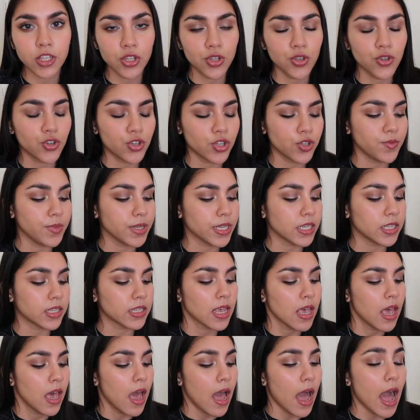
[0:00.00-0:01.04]
solution because
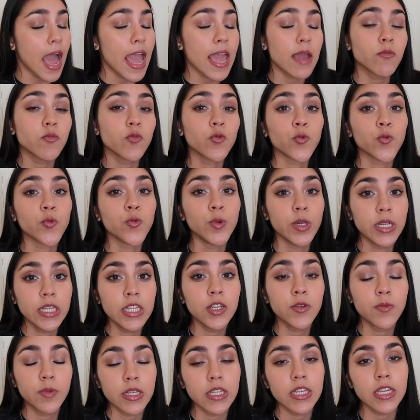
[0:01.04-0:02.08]
I am
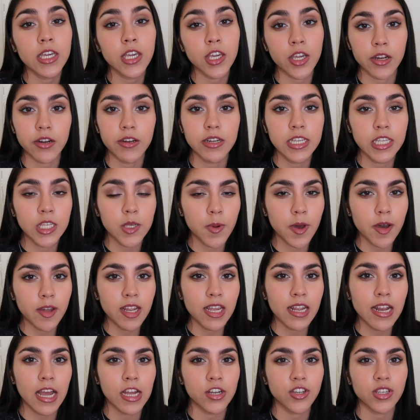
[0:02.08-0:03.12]
really, really curious about
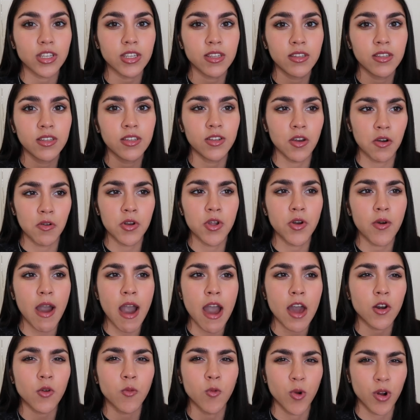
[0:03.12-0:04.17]
it. I just don't know
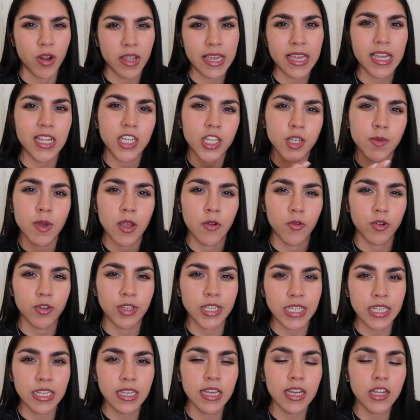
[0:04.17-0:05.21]
how to work it into my
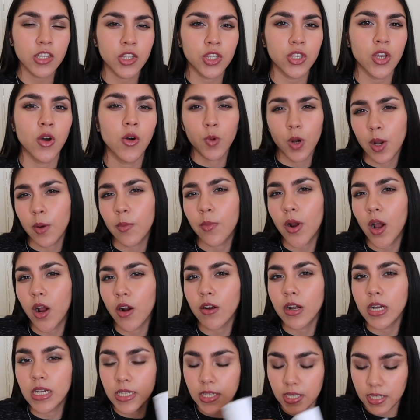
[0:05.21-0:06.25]
routine yet. So work in
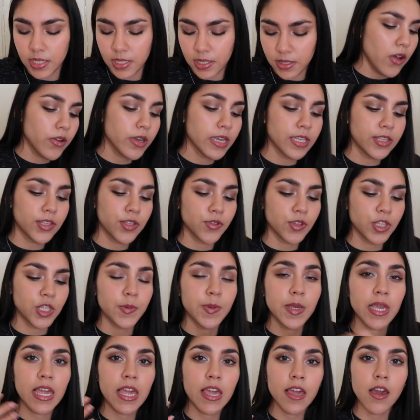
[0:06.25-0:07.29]
progress. Okay, so
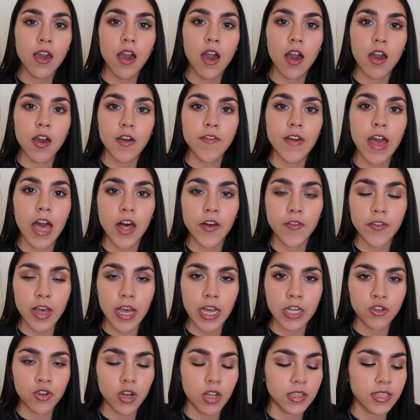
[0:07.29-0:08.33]
speaking of alpha
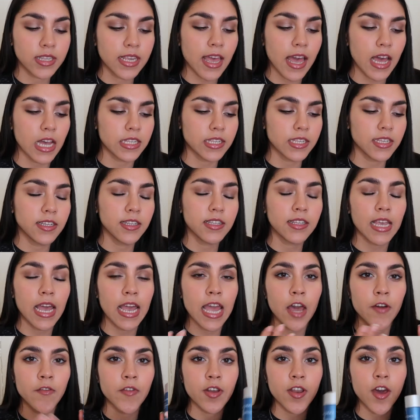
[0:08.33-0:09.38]
hydroxy acids, I
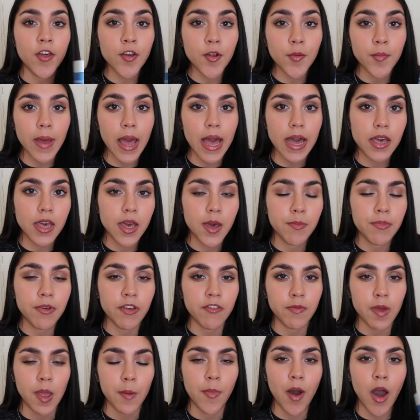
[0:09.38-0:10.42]
have another backup
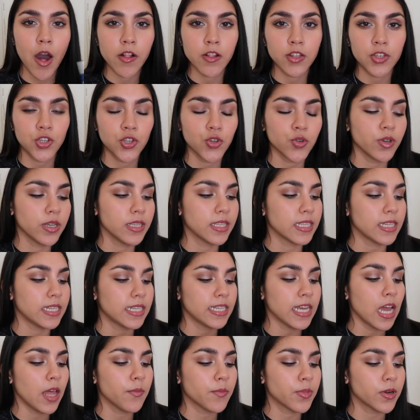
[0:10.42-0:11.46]
of my Paula's Choice
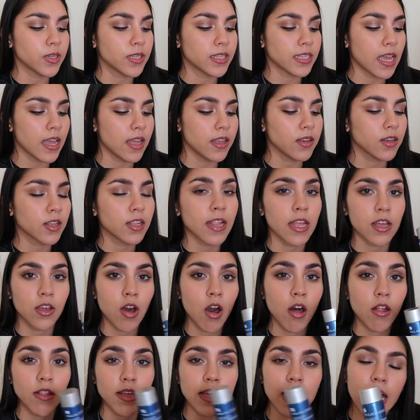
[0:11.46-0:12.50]
10%
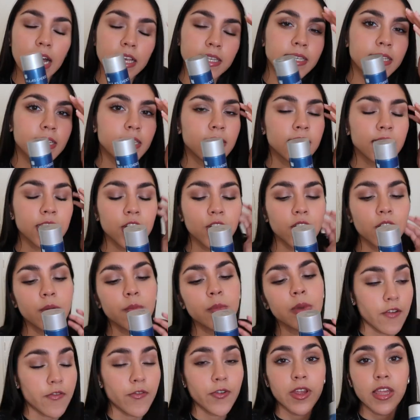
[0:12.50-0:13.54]
glycolic acid serum.
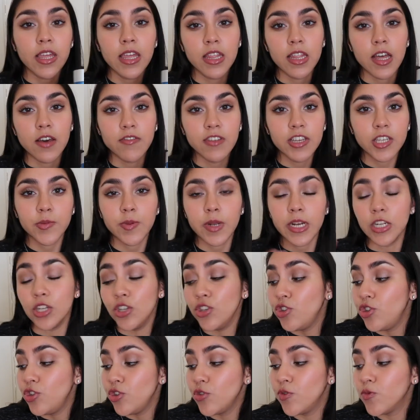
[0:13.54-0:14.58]
I freaking love this, but I
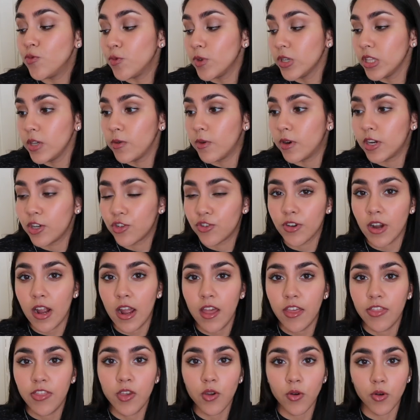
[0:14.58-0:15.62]
do really want to
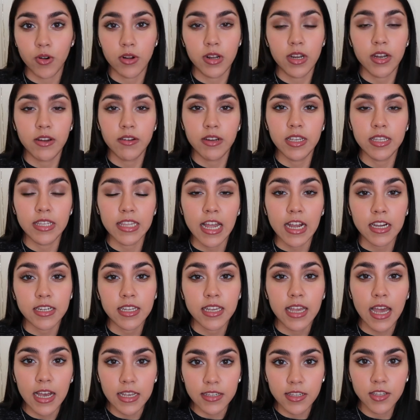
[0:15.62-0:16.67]
try The Ordinary's
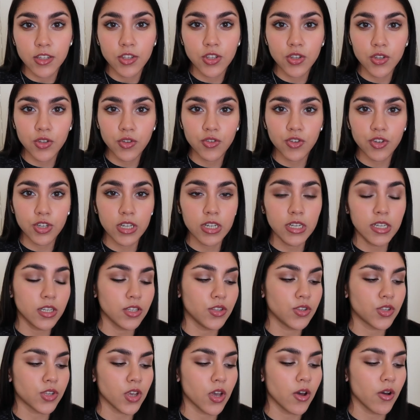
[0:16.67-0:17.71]
lactic acid solution.
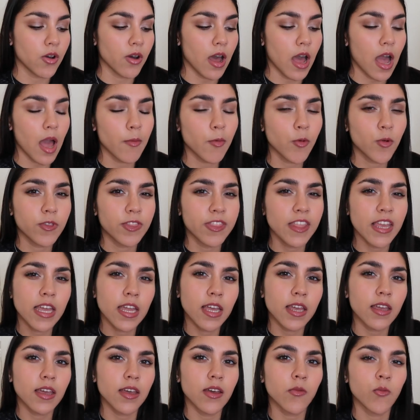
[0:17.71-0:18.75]
And so I think
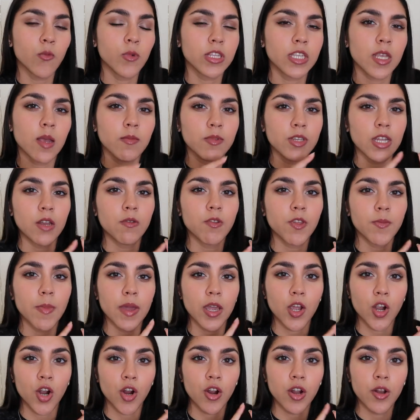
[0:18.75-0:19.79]
once I'm done with my
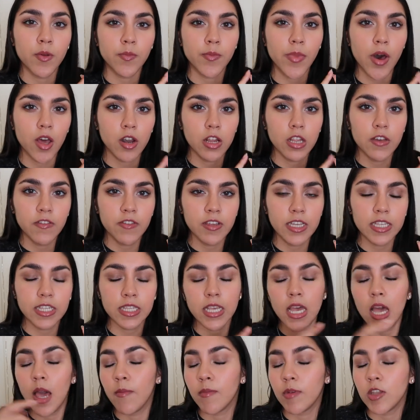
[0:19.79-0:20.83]
current bottle of this,
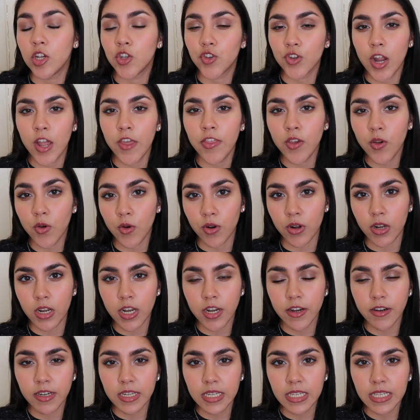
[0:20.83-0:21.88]
I'm gonna try The
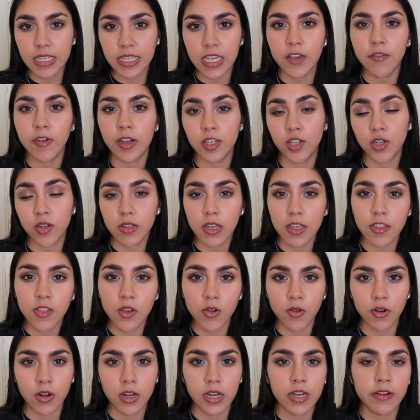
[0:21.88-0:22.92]
Ordinary's. If I don't like The
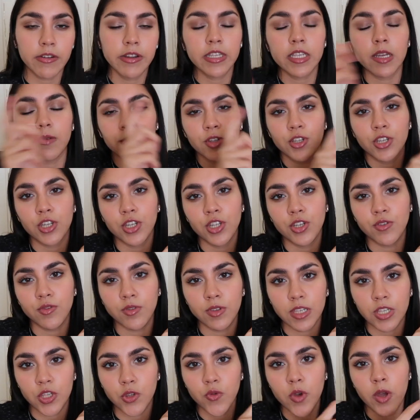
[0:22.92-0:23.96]
Ordinary's, I'm just gonna use
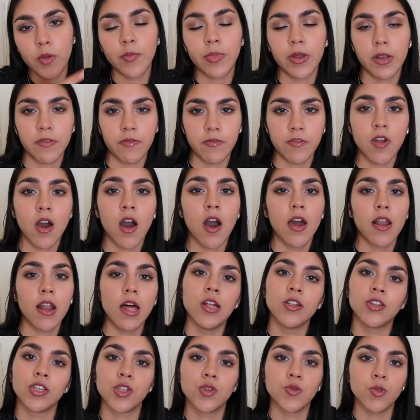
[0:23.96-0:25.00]
this one, but if not,
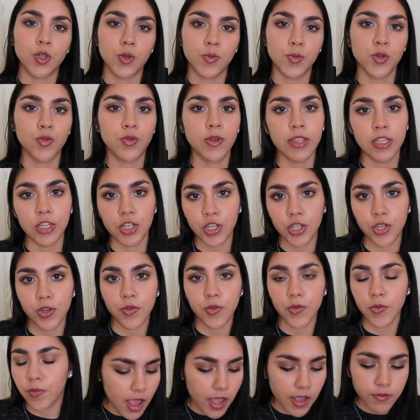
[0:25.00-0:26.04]
I'll just switch between the
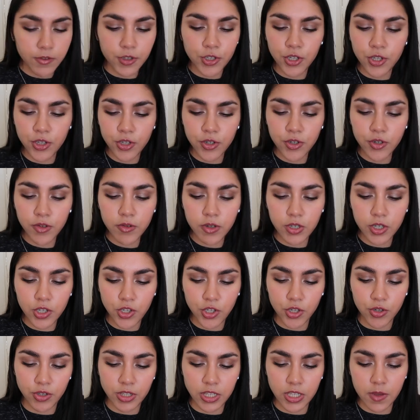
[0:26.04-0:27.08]
two. I have two
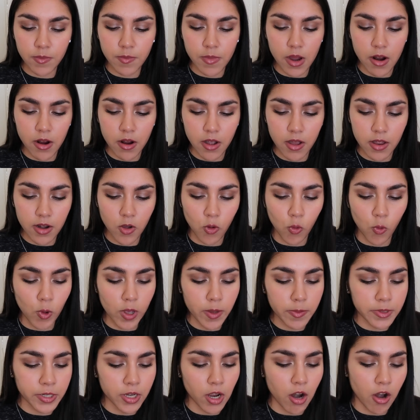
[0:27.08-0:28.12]
Josie Maran
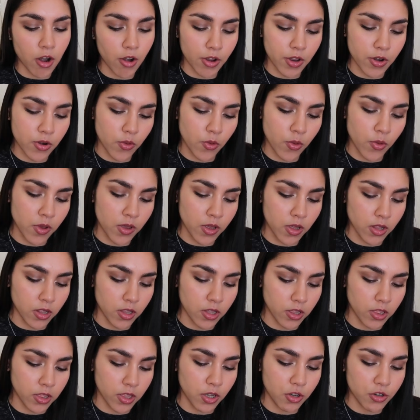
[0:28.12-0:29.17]
whipped argan
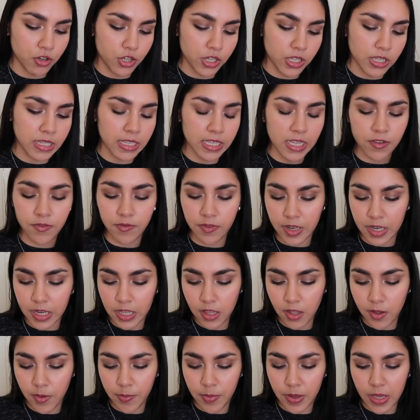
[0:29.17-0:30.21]
oil lotions in
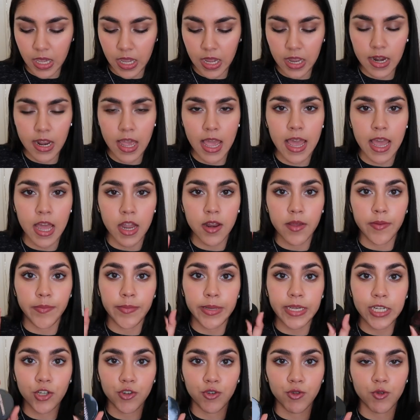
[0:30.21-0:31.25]
vanilla bean and
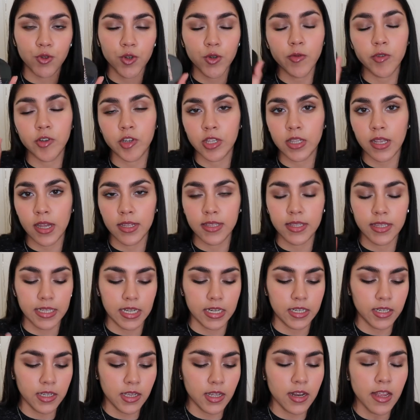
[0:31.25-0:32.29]
Be True, which is
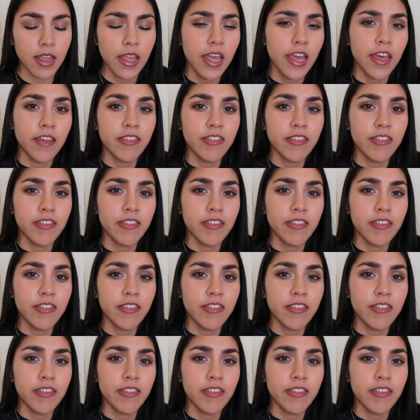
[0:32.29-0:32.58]
unscented.